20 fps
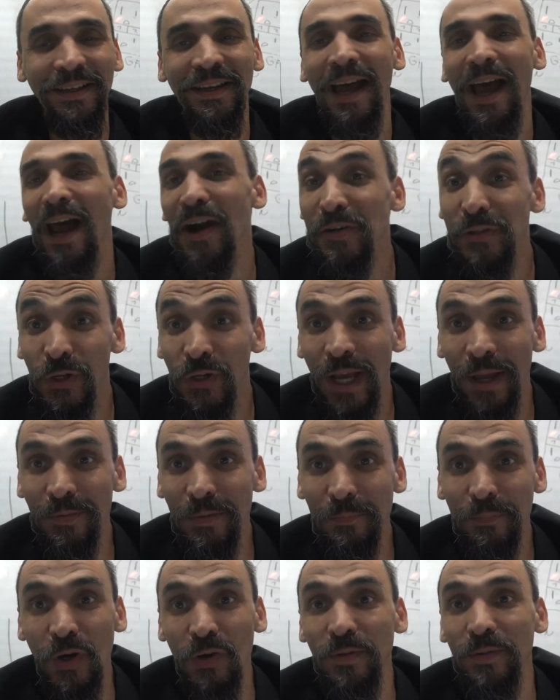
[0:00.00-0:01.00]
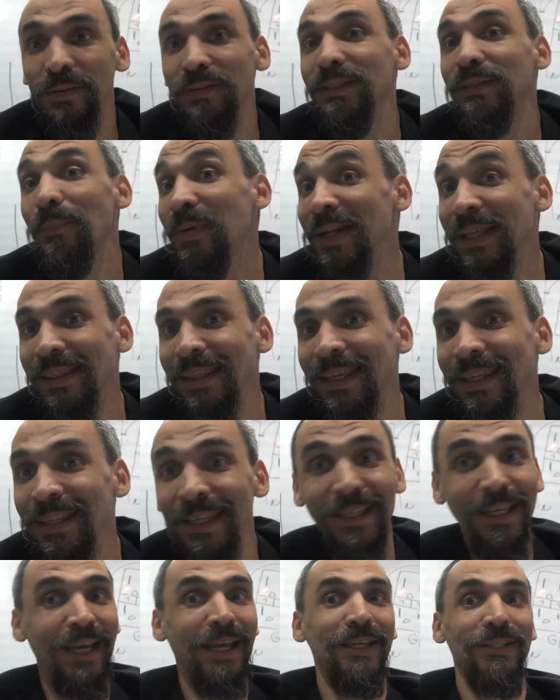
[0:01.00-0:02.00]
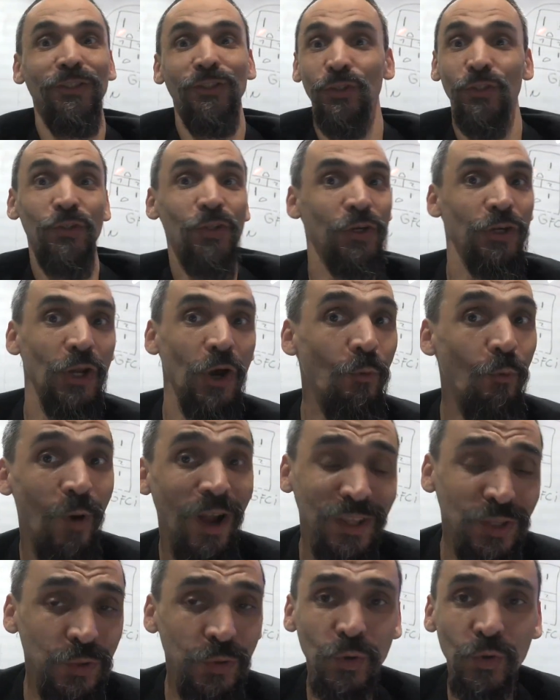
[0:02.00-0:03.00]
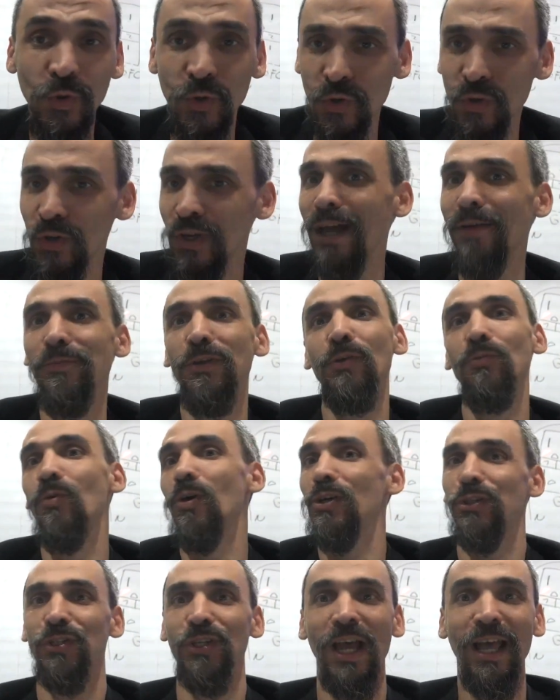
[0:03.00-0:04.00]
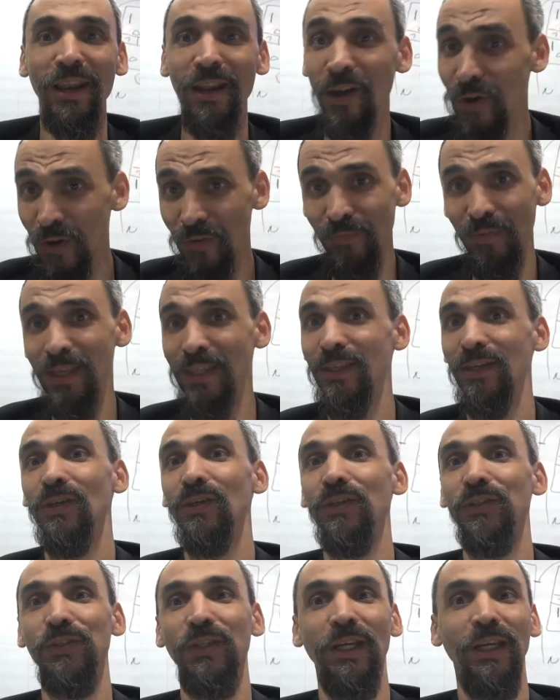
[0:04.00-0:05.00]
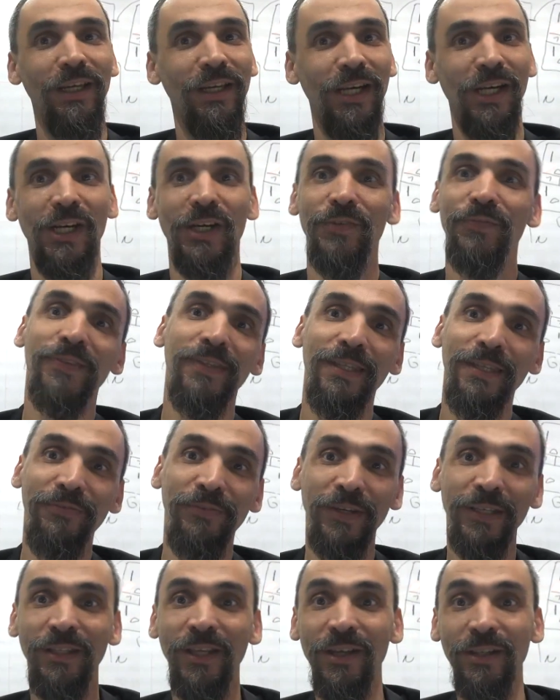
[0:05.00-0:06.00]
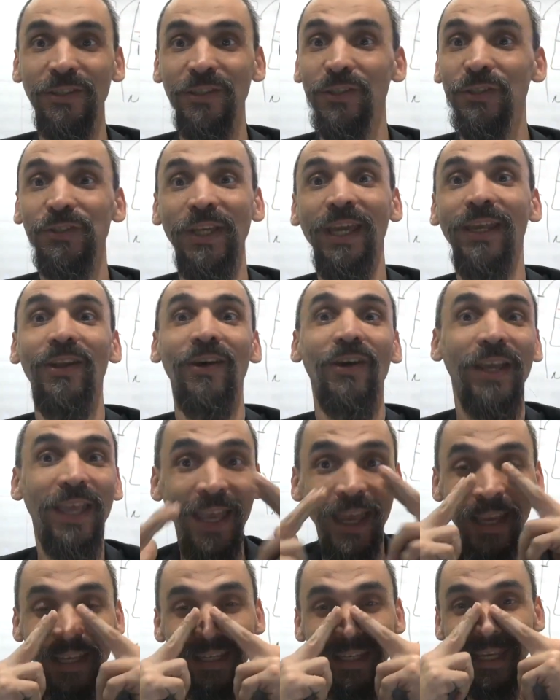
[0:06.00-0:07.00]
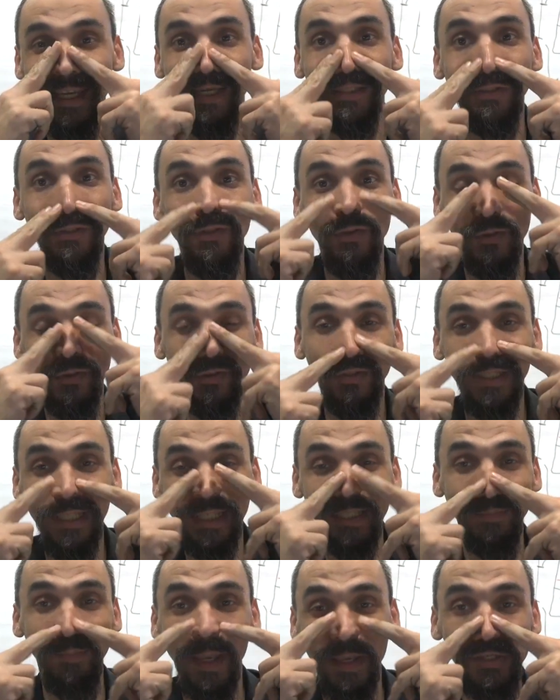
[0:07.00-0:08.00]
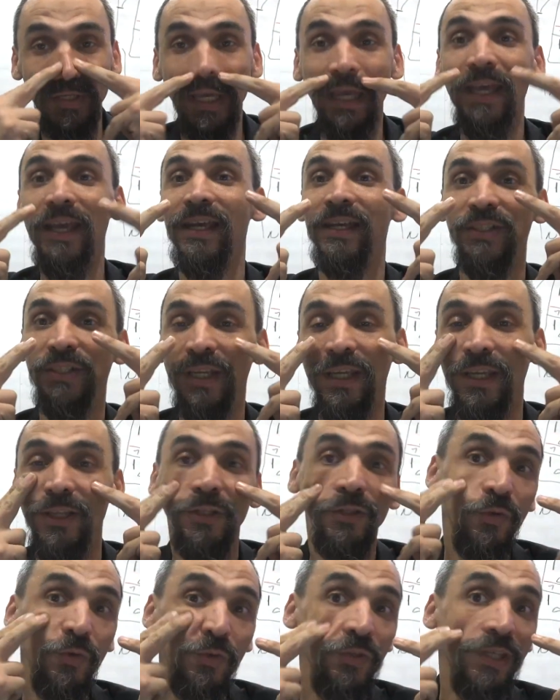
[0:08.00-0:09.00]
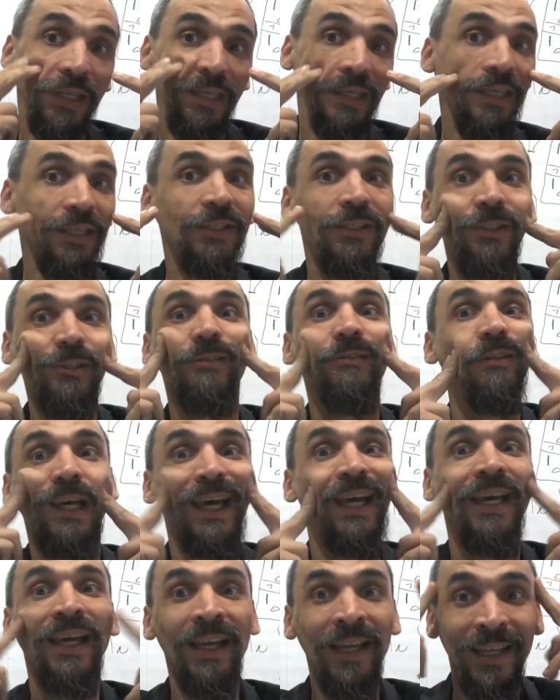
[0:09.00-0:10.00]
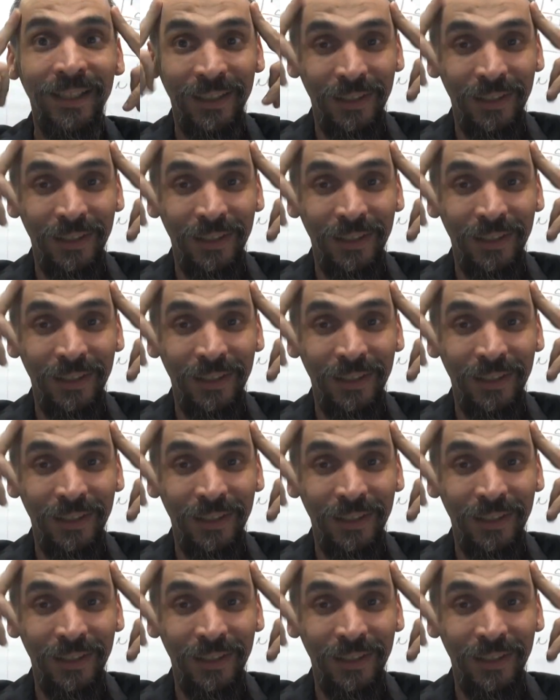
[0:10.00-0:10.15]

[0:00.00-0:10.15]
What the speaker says: Are you having problems breathing and you don't know what to do? Have you watched a lot of videos of different doctors saying, okay, yes, do this massage, do this, do that,